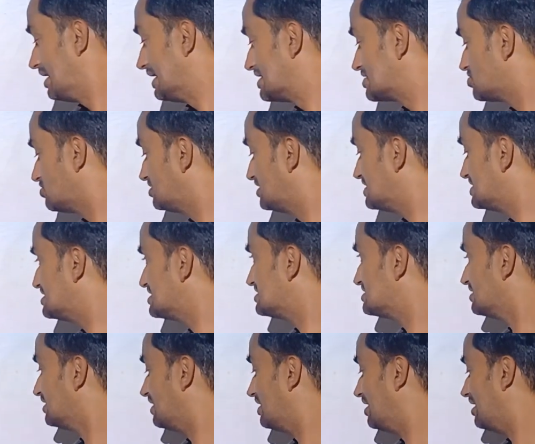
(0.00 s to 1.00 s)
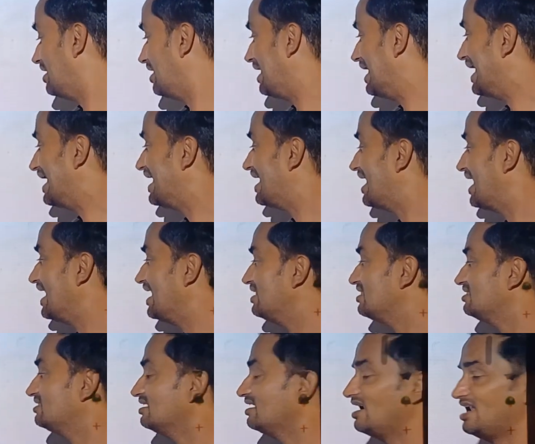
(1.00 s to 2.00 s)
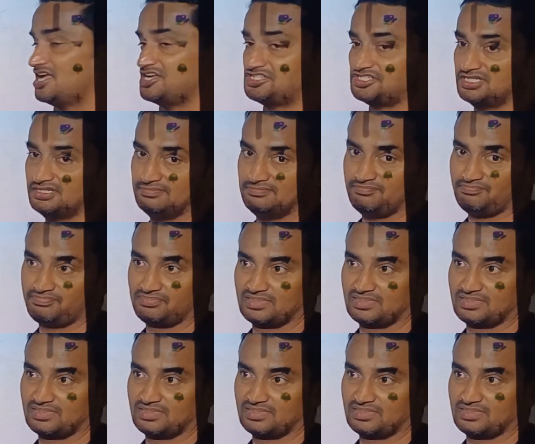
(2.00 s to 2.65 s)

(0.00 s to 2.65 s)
So this is a 9th relation.